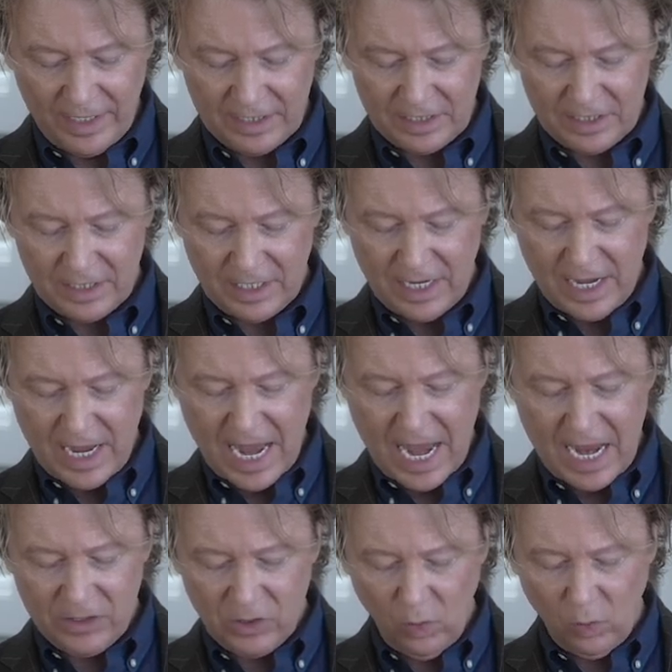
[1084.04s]
us
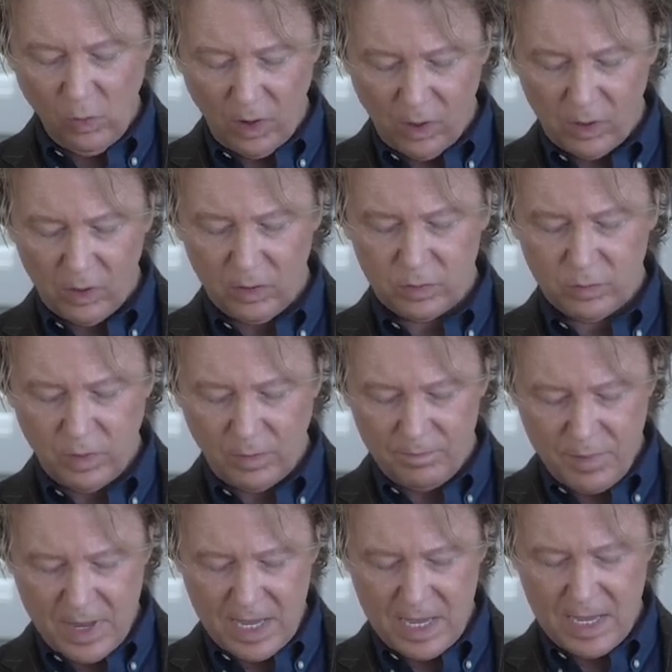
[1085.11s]
and the world will
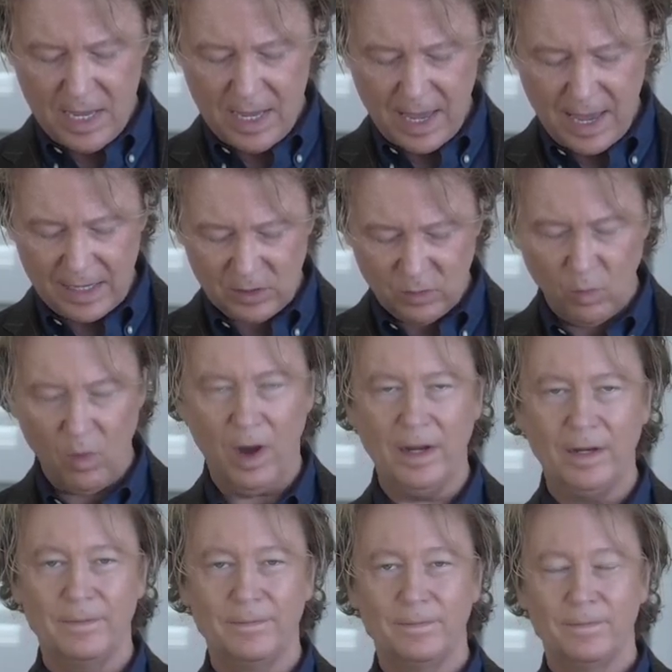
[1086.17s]
be as
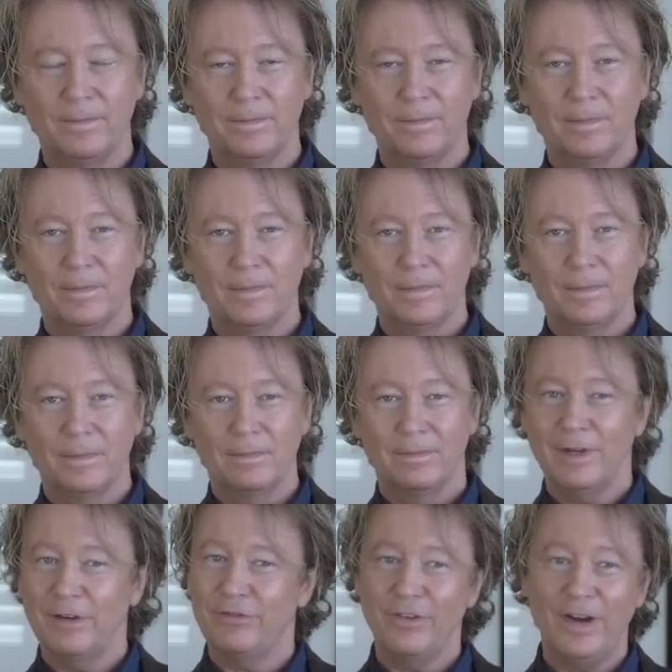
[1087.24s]
one.
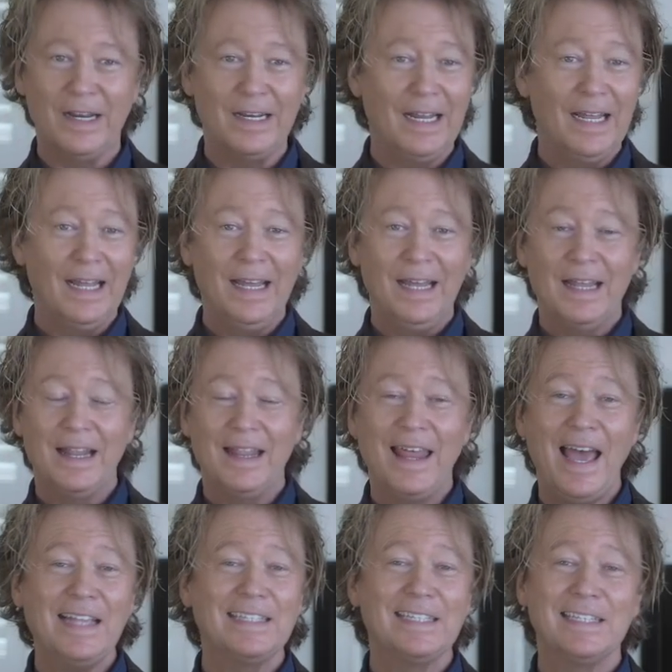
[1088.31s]
My friend,
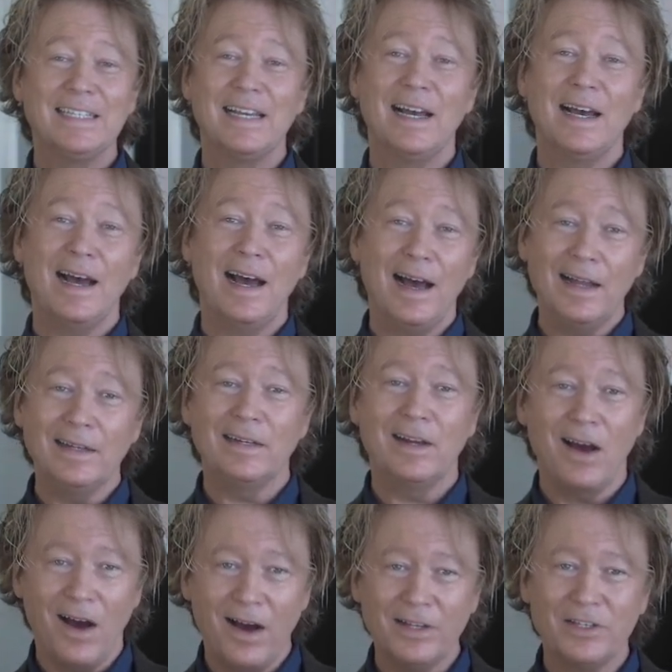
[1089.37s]
that's
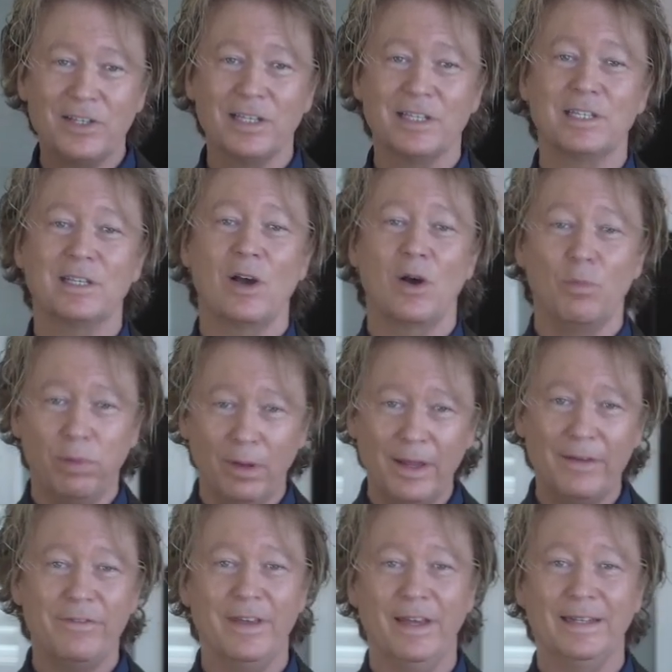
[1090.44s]
unconscious
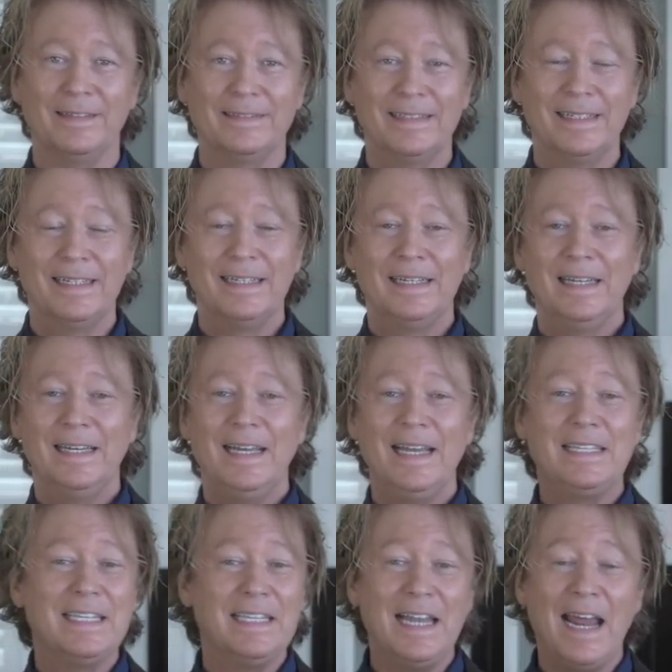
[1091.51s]
oblivion.
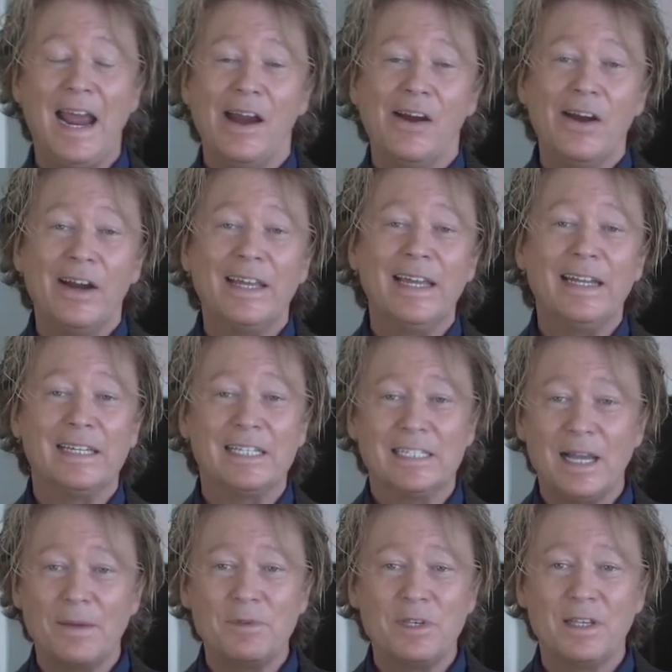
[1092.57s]
It's an arrogant
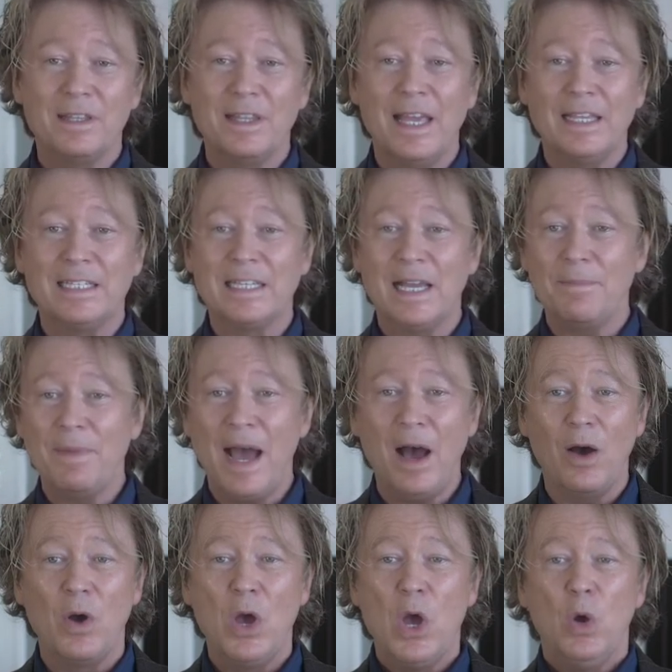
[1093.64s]
assumption that
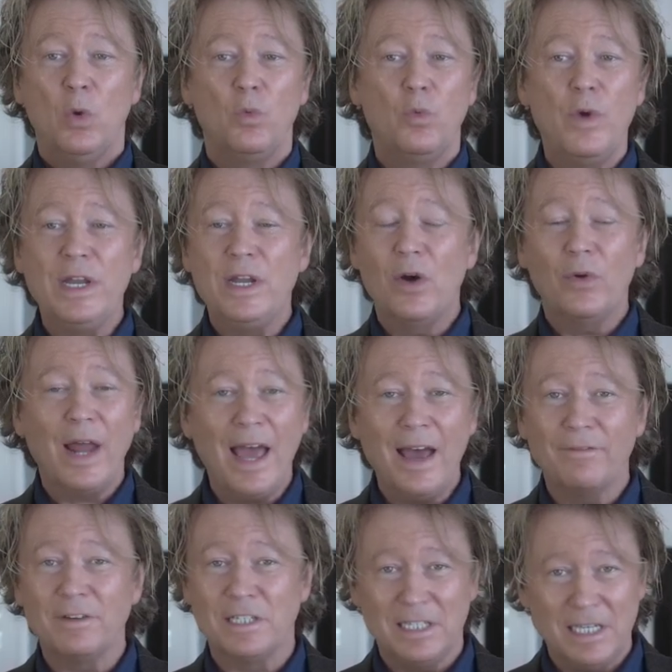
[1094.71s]
somehow we don't
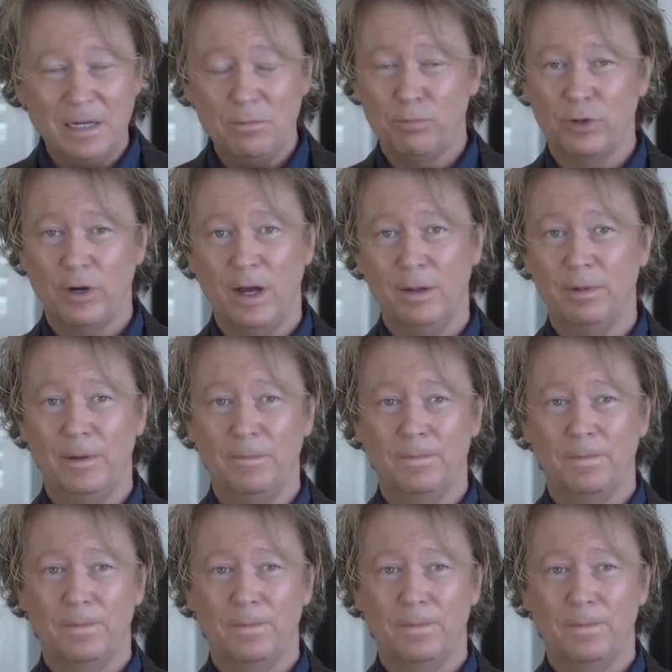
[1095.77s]
have a sin problem,